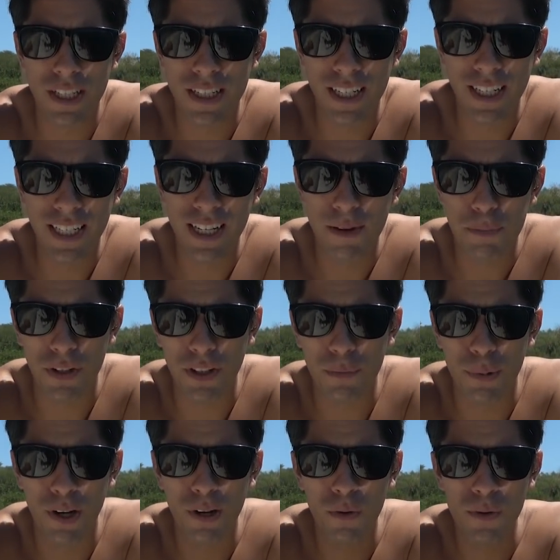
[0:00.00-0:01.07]
dinghy up on the
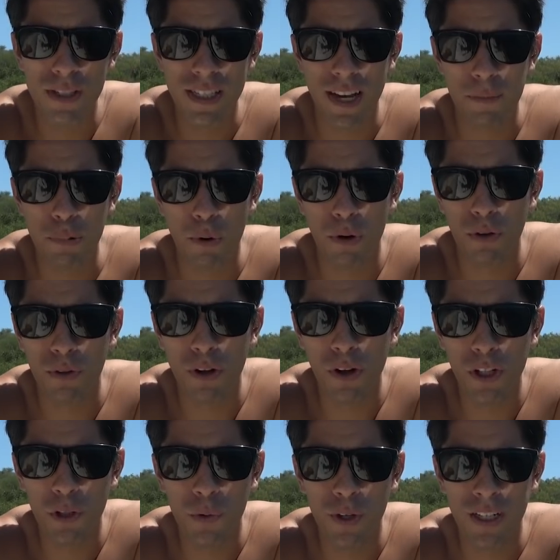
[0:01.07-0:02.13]
boat was that poor
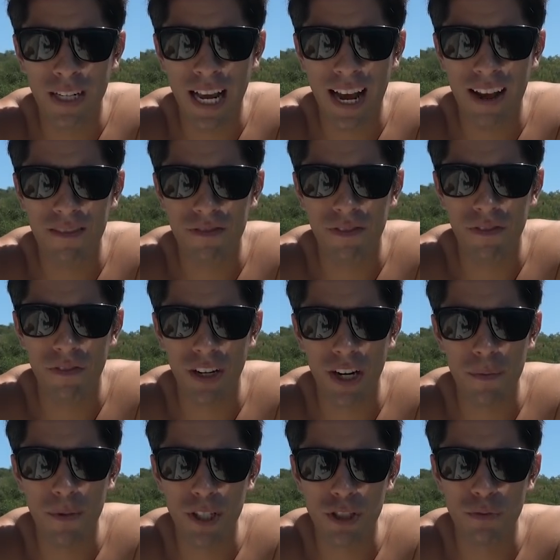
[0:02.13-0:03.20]
Lola wouldn't have
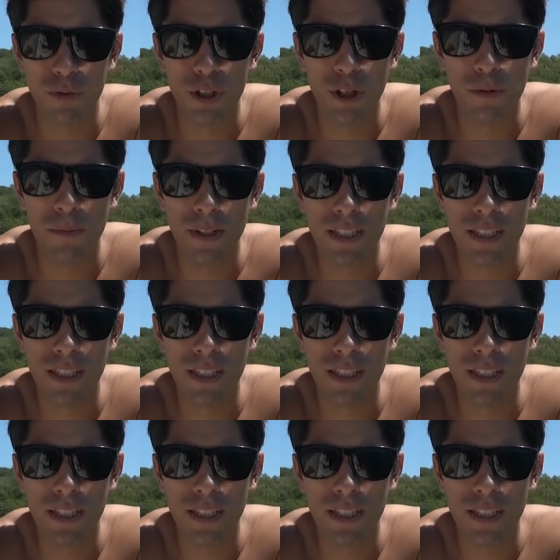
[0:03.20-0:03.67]
very much room,